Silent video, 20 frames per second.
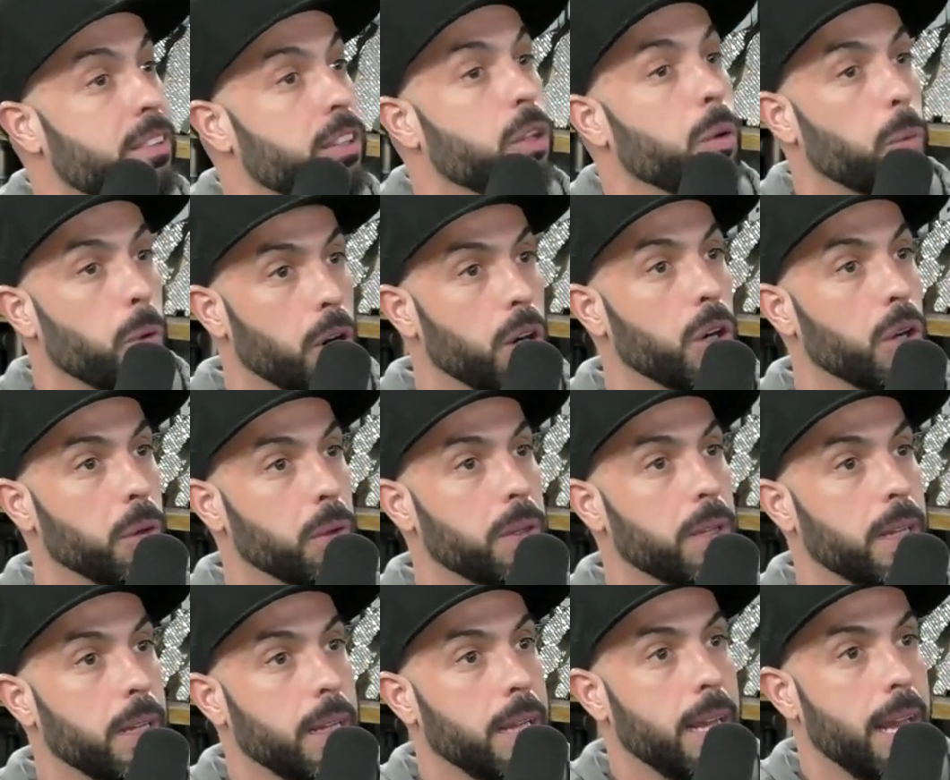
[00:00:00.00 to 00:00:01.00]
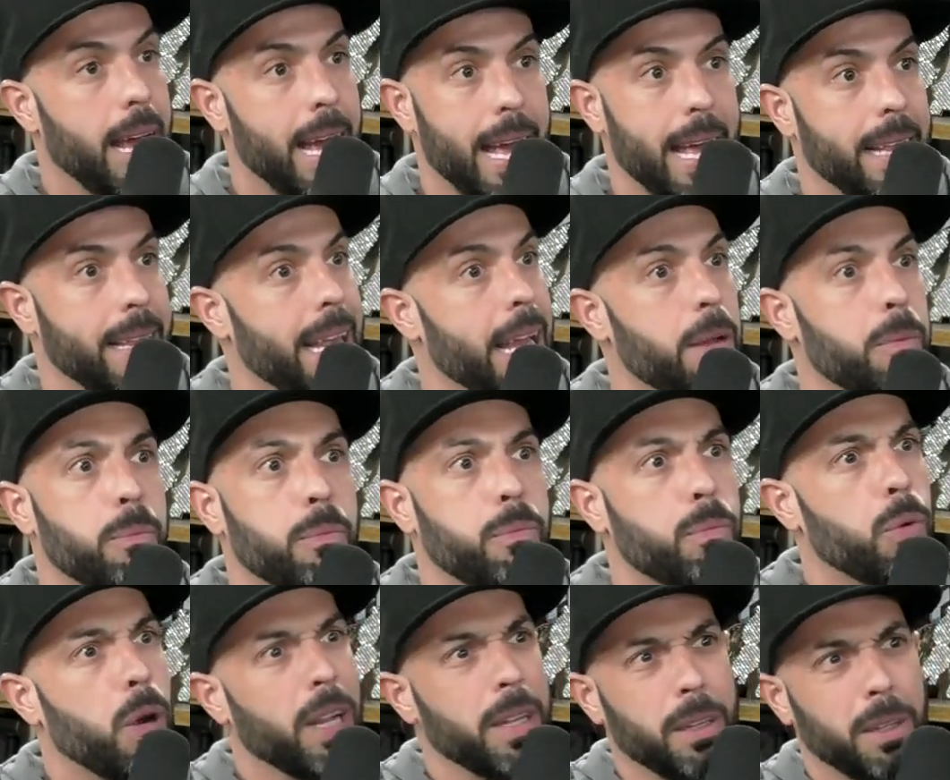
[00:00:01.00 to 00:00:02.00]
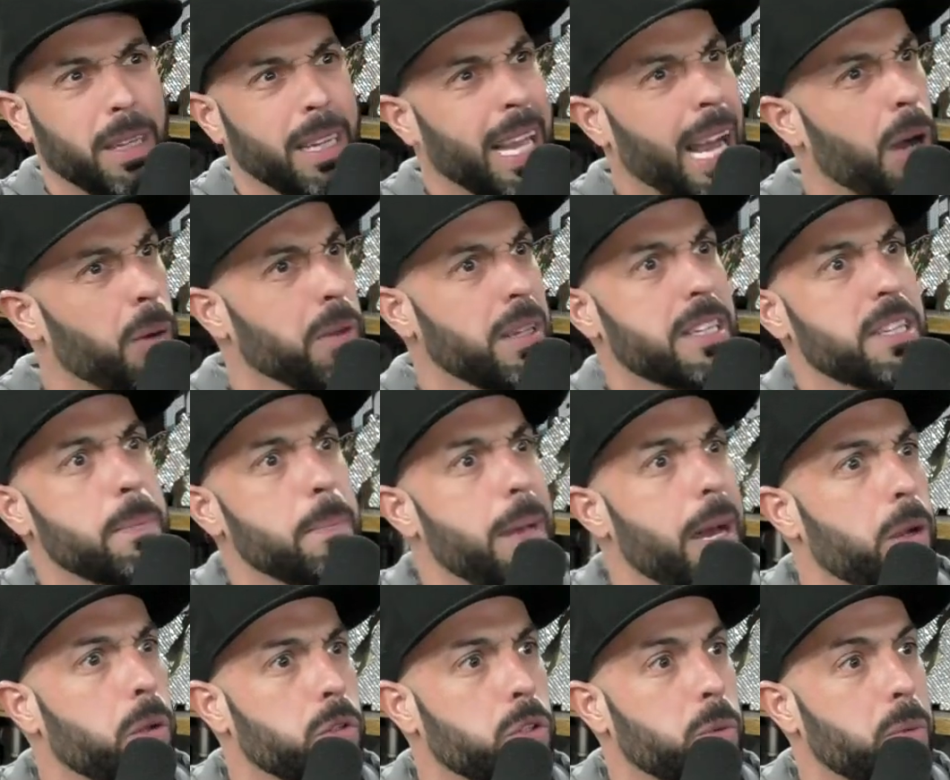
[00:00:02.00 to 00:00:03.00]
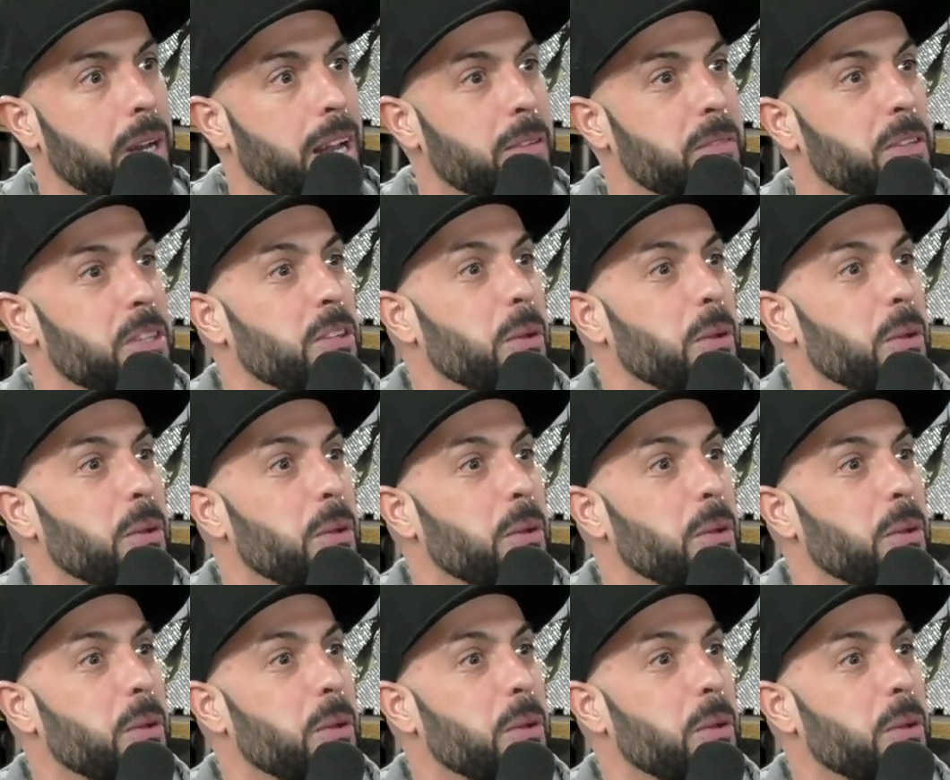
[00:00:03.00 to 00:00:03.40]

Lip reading: in the world, and they won countless medals or whatever.